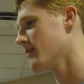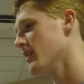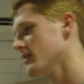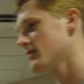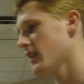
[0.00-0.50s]

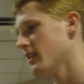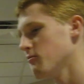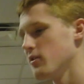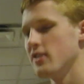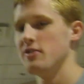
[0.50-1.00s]
because I
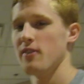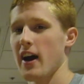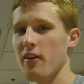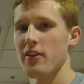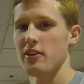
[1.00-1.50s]
didn't want to do
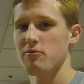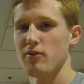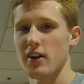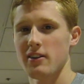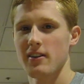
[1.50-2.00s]
how things
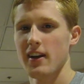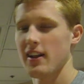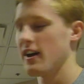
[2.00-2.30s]
worked.